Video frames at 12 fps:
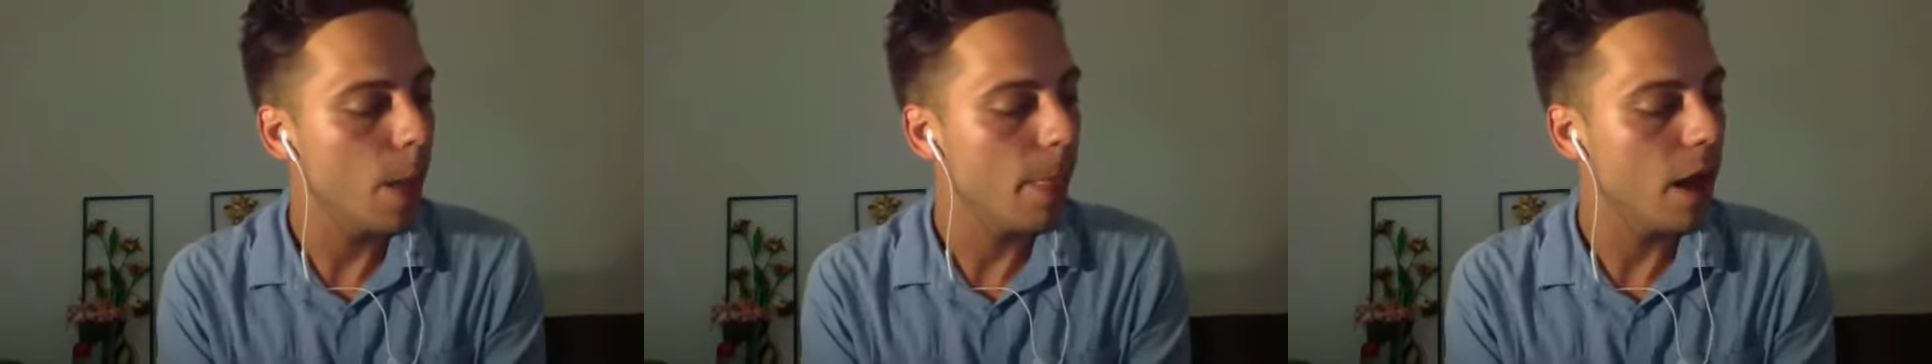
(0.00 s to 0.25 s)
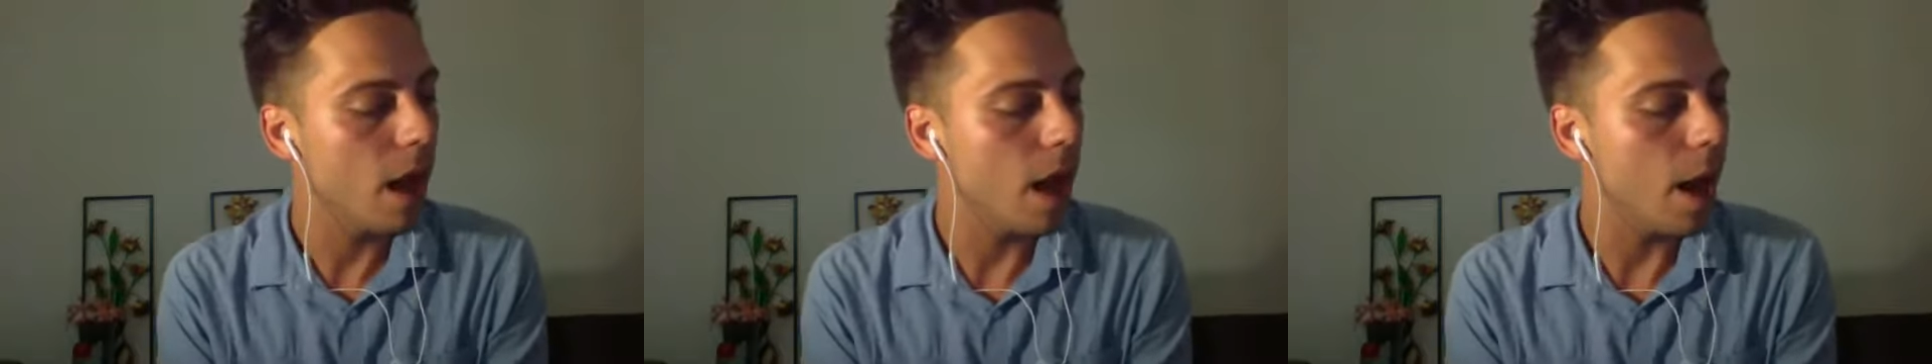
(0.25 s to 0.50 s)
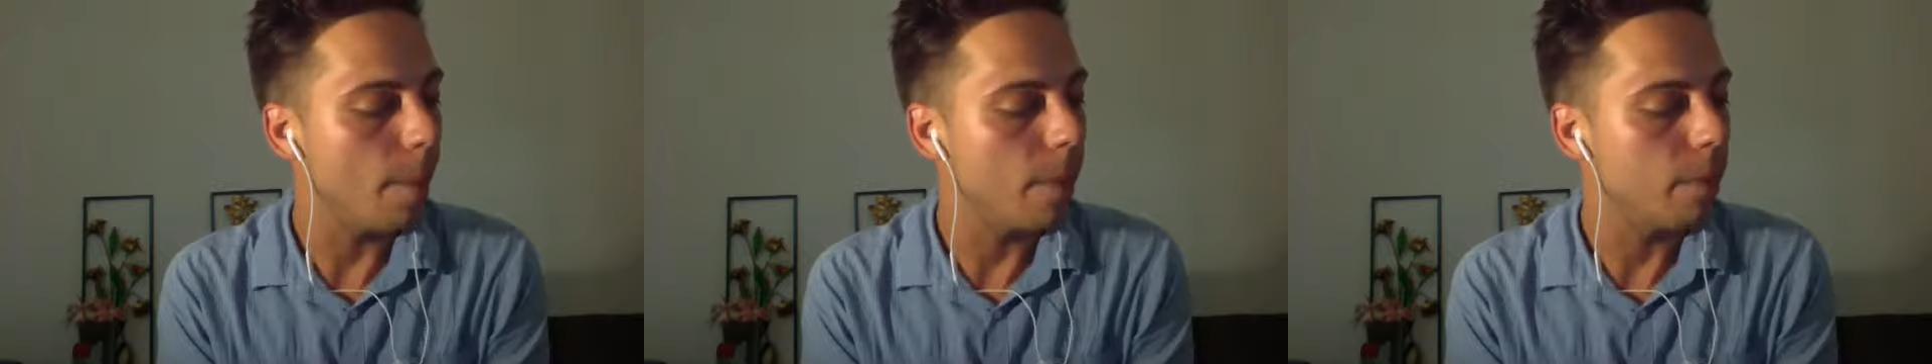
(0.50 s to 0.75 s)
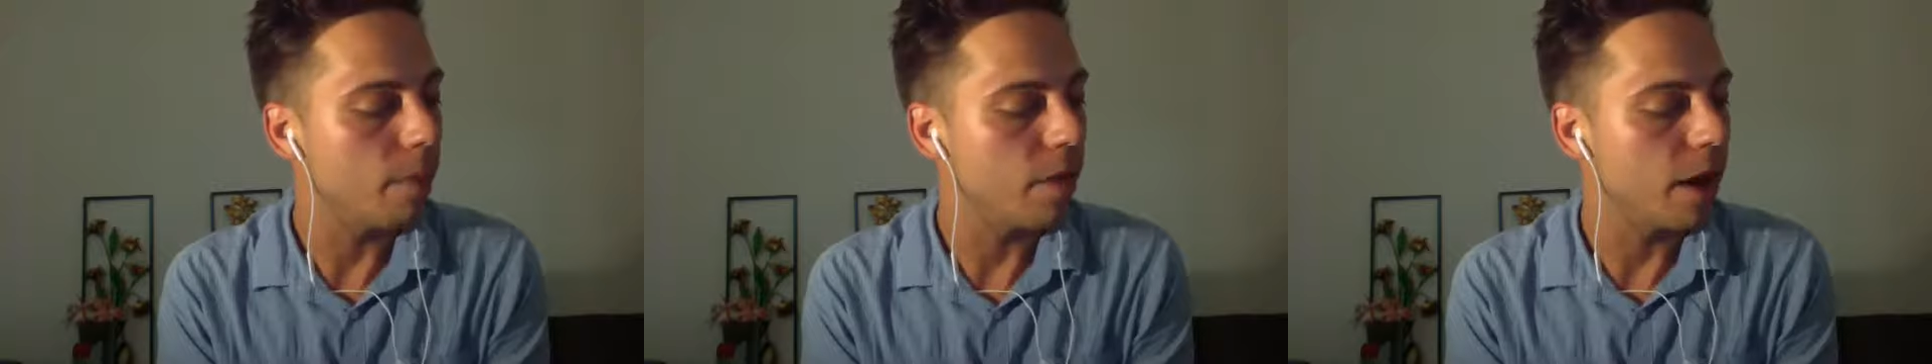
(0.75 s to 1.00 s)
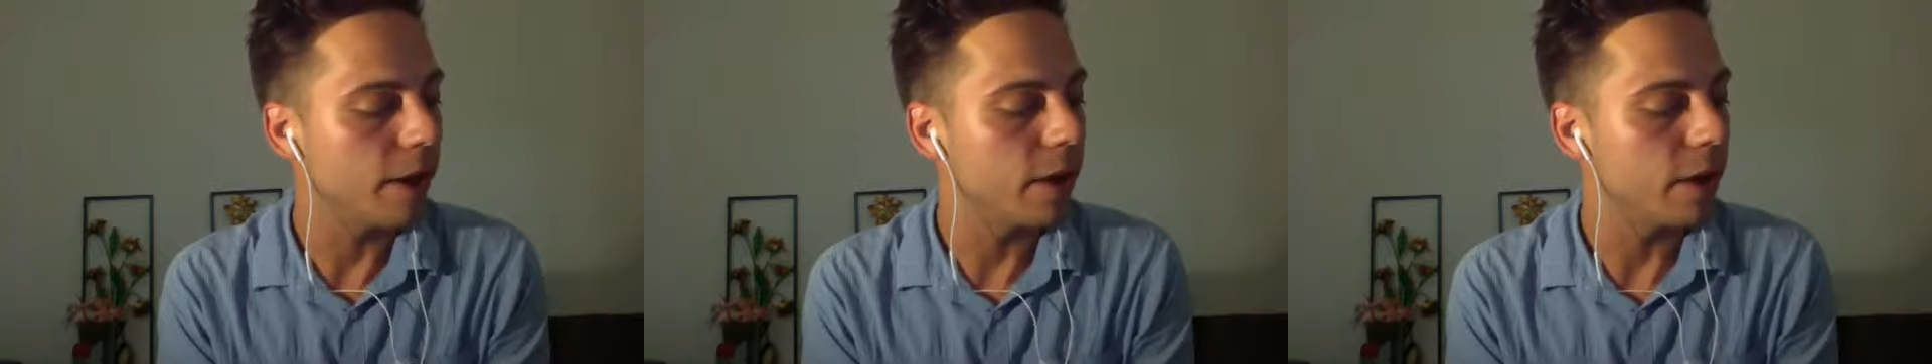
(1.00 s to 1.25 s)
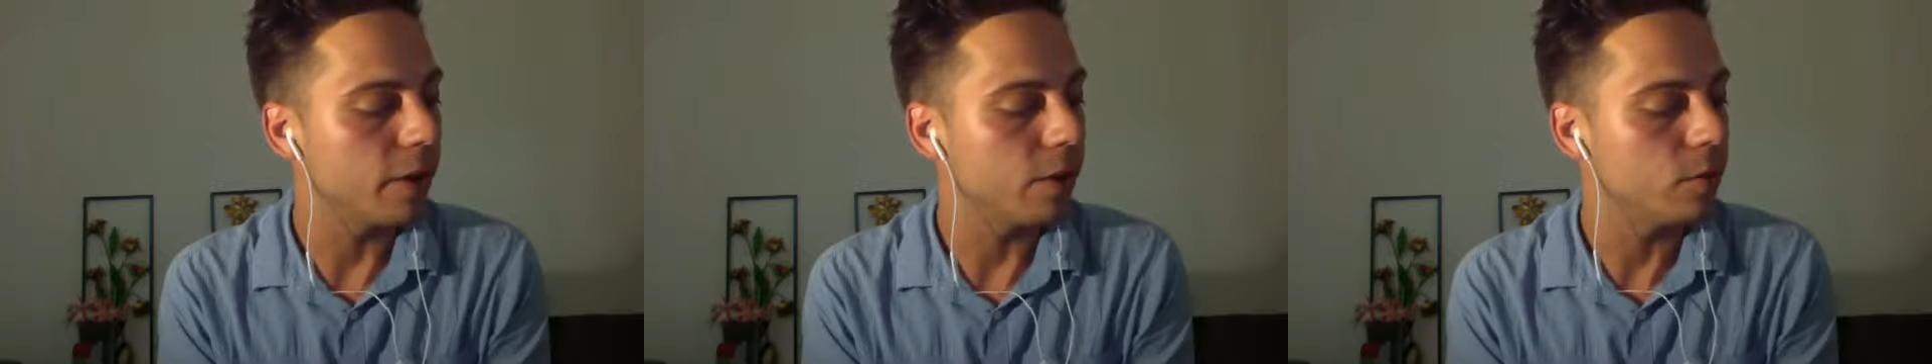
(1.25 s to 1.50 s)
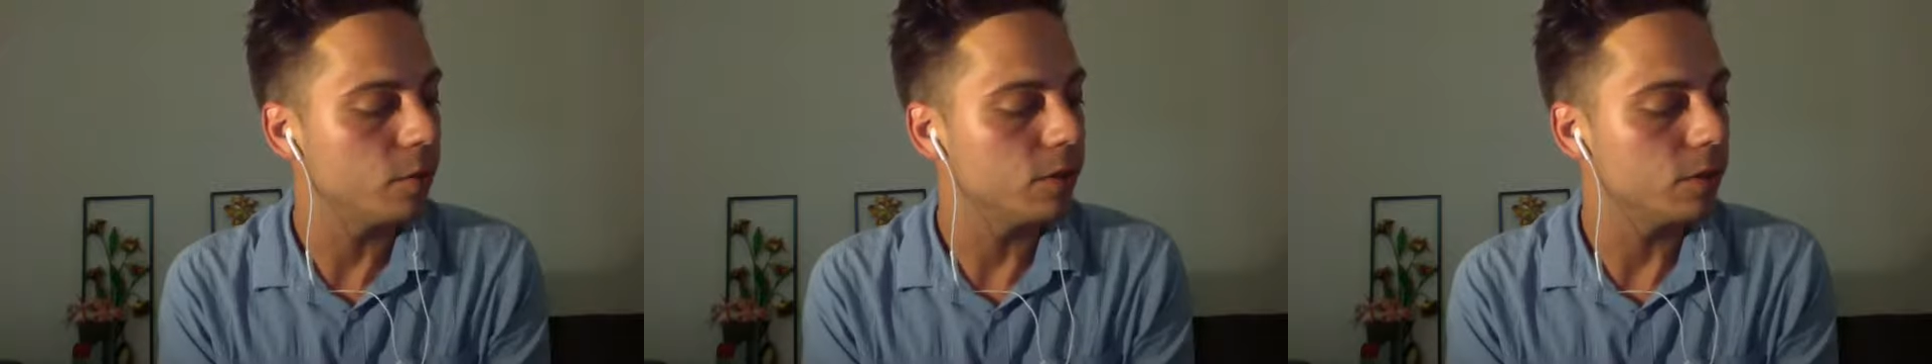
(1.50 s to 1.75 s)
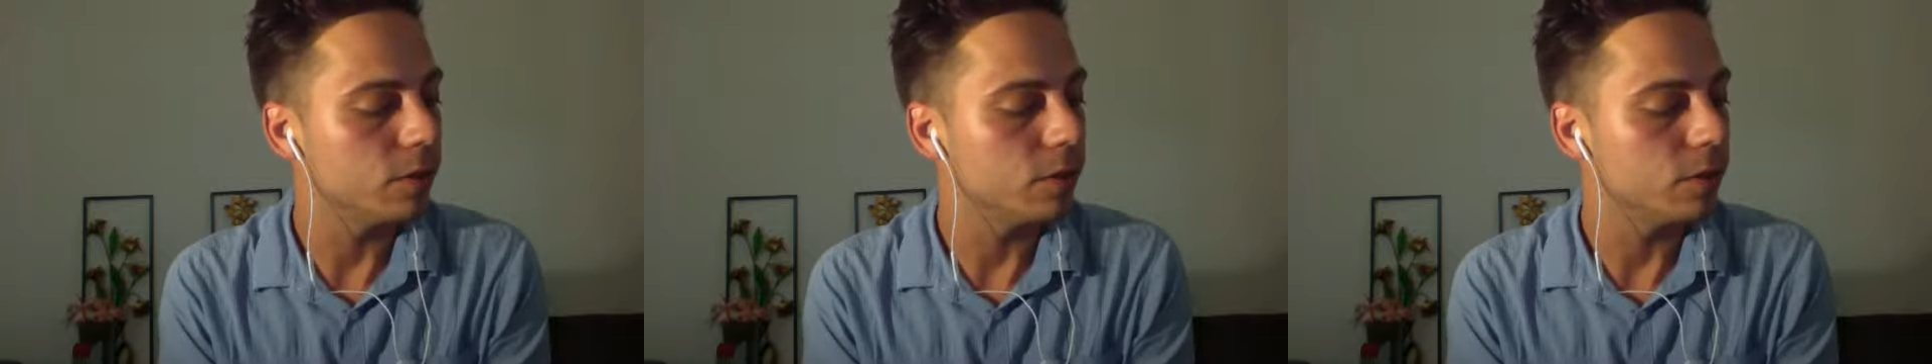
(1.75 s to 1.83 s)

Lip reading: and providing a human